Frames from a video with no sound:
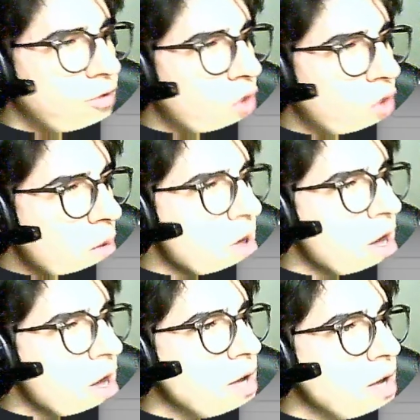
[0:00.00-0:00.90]
from,
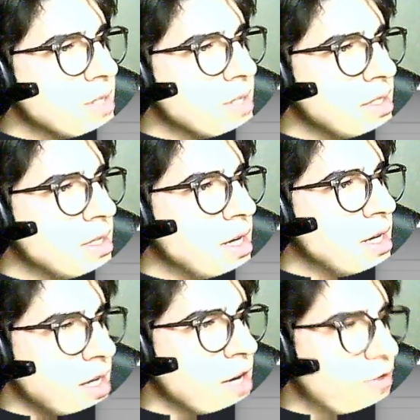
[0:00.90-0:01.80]
and you can see
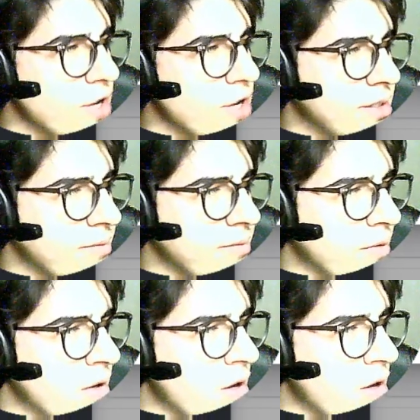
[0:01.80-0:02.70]
the key phrase.
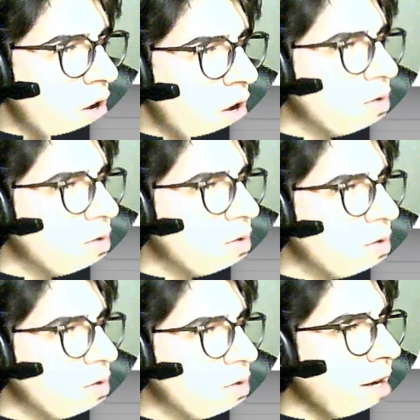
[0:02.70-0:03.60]
Also there is
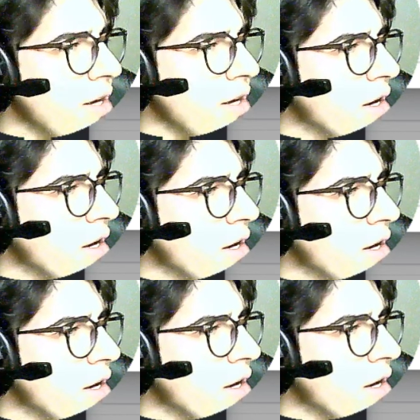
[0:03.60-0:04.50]
the link, and
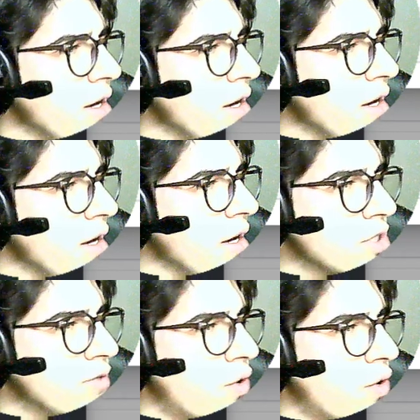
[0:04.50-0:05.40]
at the end operations
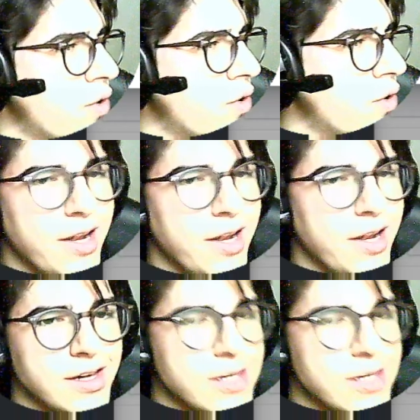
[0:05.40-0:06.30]
for
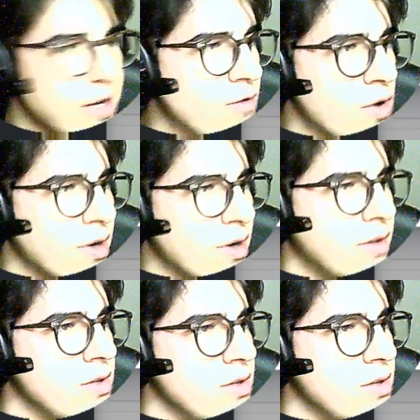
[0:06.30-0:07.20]
deleting if you're not
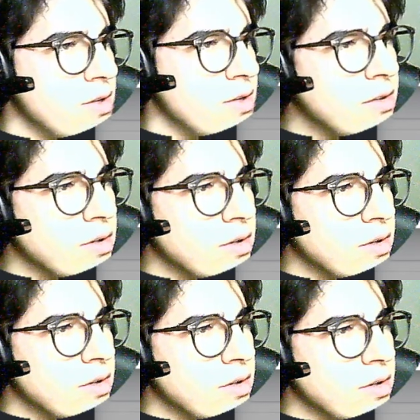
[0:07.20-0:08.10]
interested into
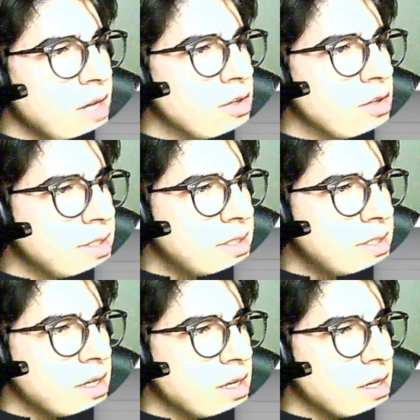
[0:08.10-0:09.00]
this
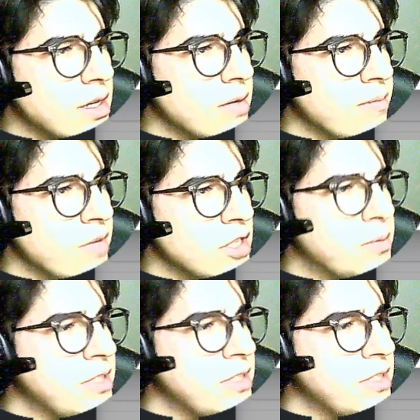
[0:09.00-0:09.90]

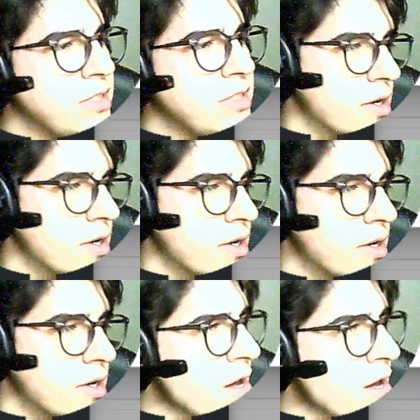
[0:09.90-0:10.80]
specific user.
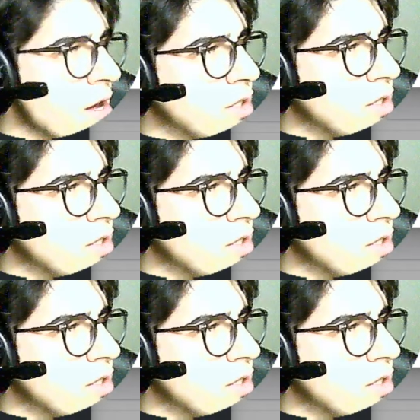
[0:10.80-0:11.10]
So